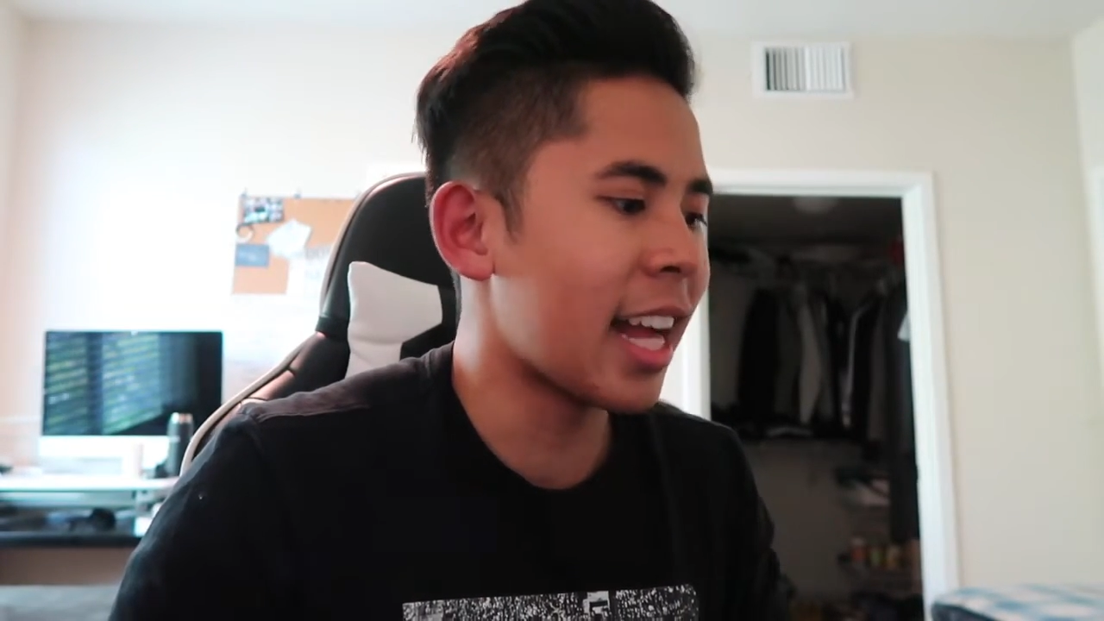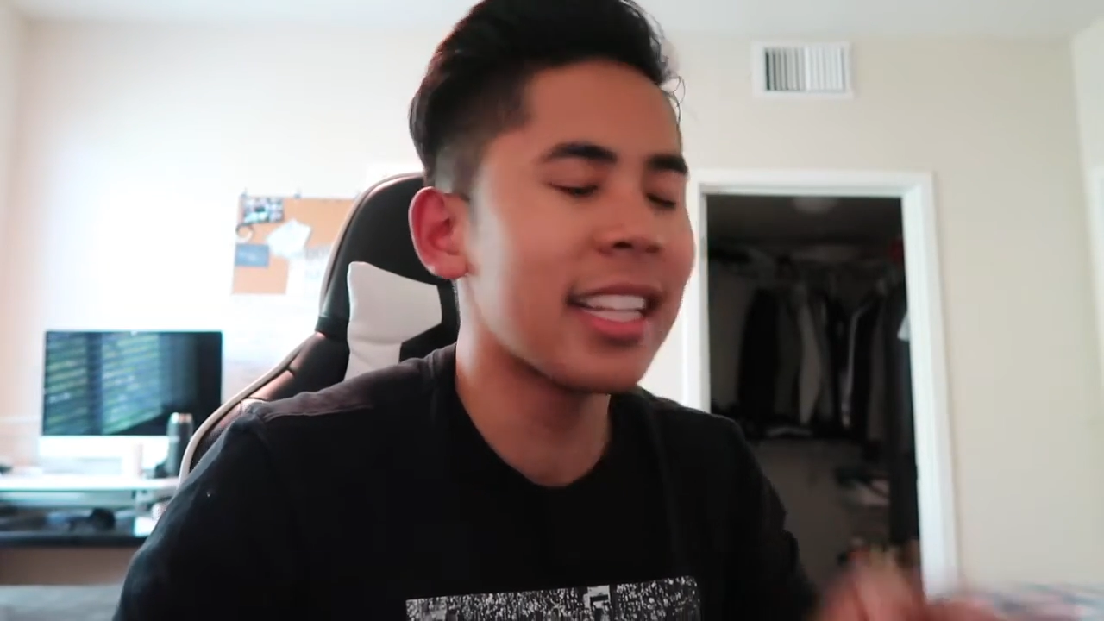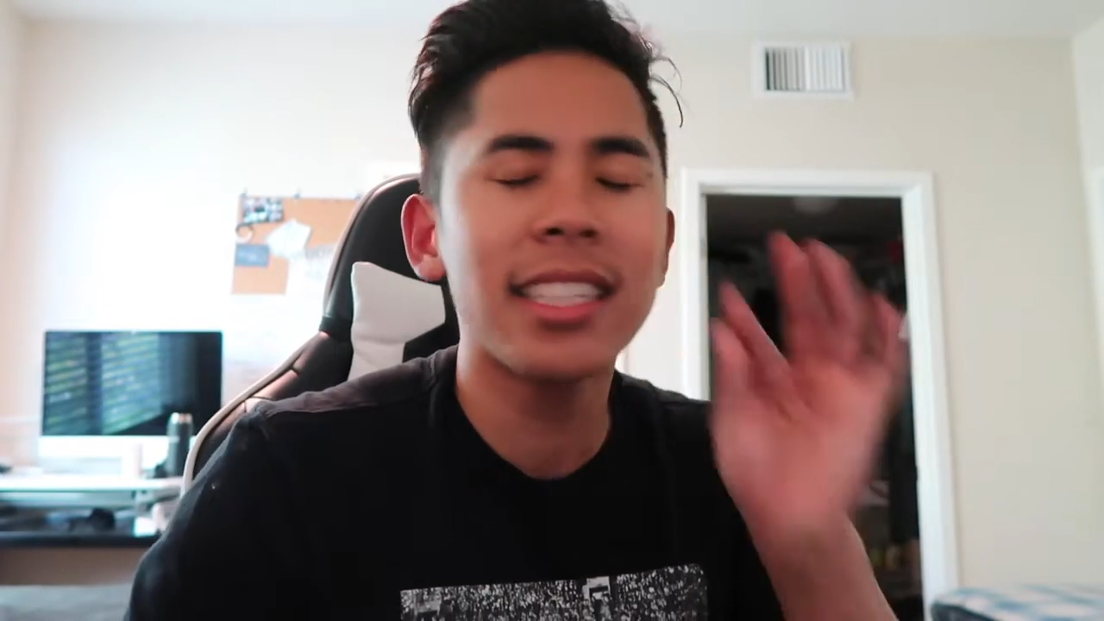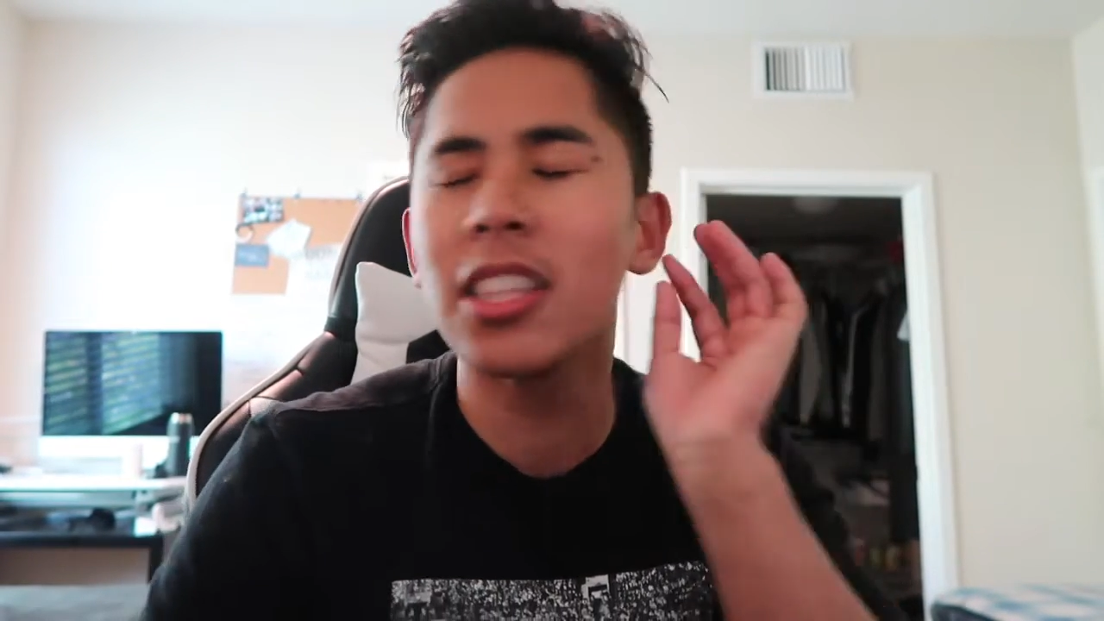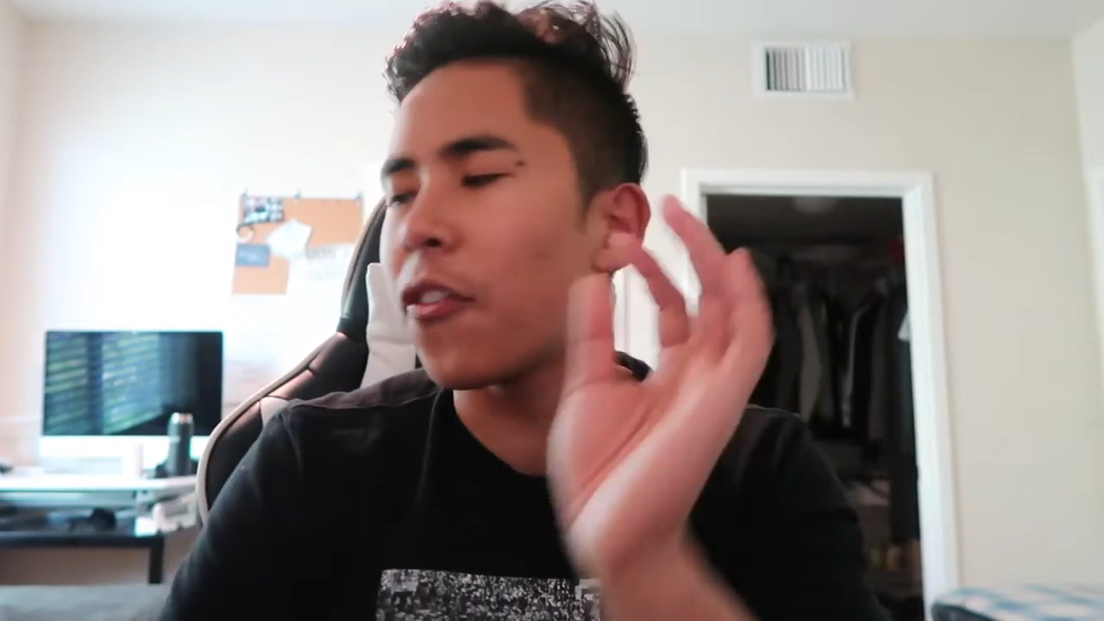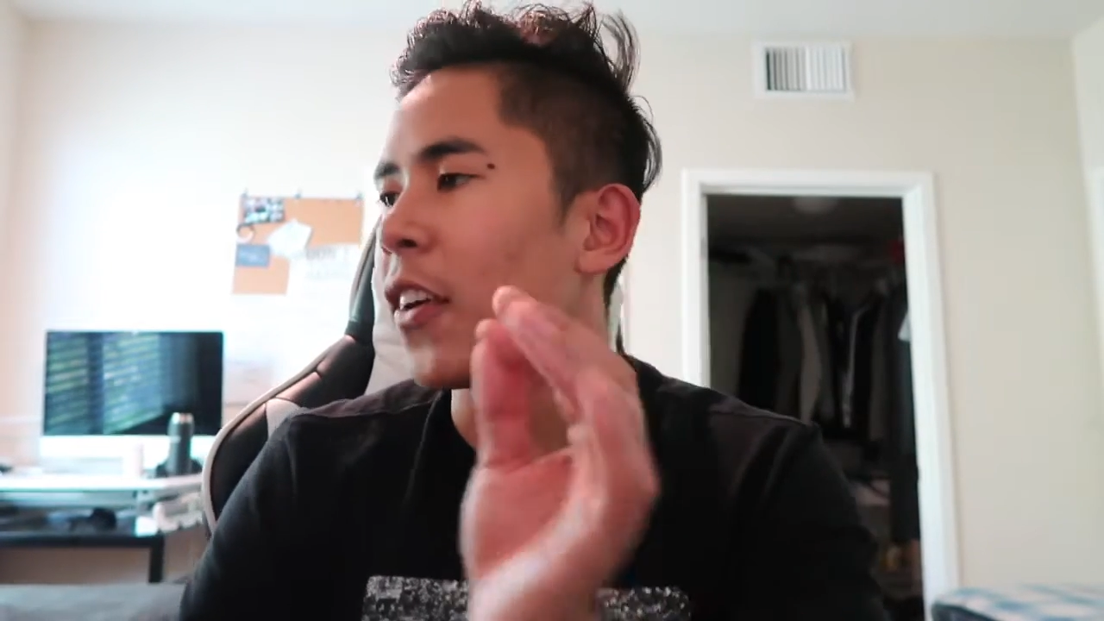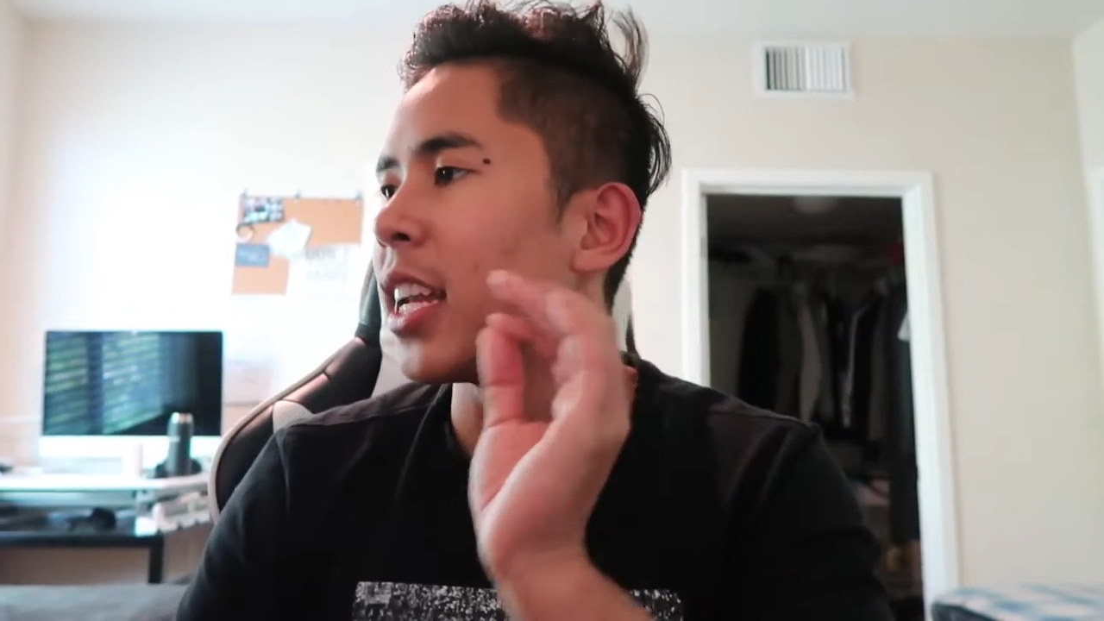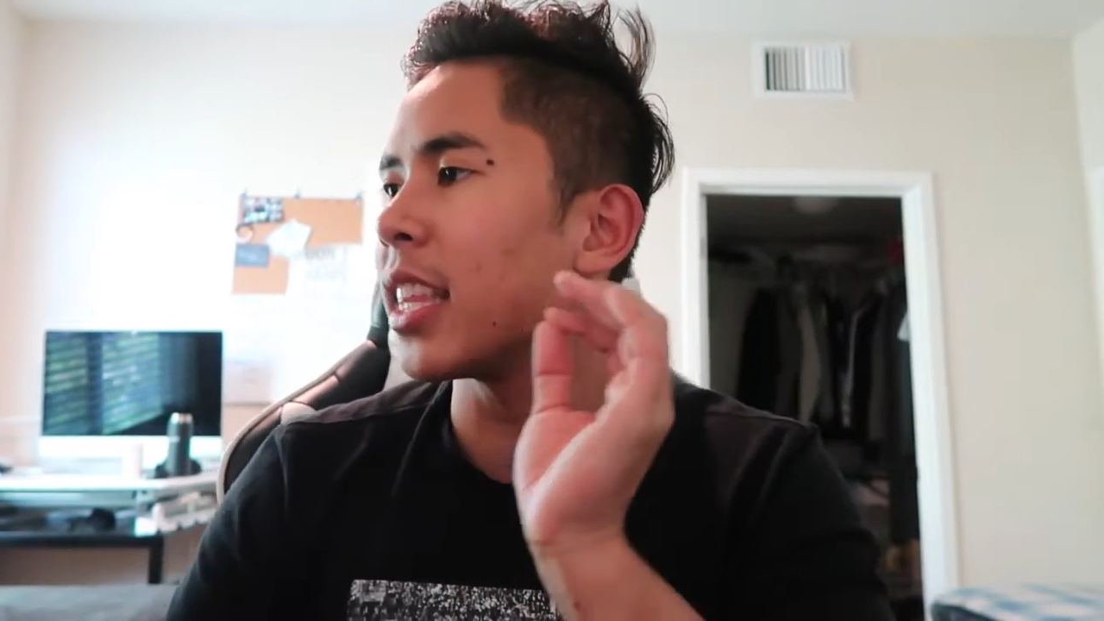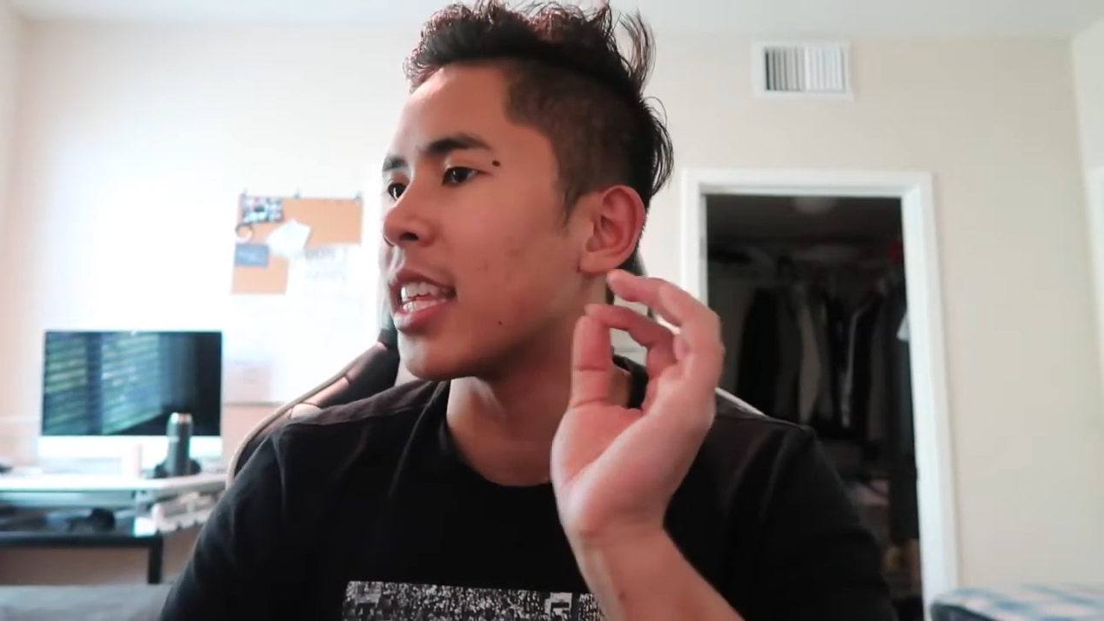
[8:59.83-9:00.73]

And this is the funny